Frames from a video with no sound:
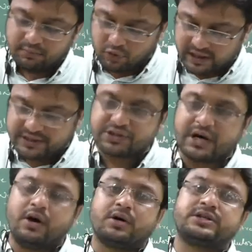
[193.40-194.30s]
extra
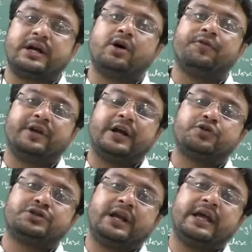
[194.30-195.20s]
oxide of
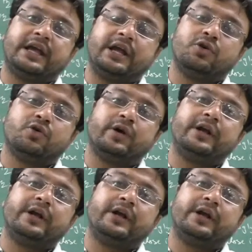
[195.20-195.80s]
nitrogen like NO,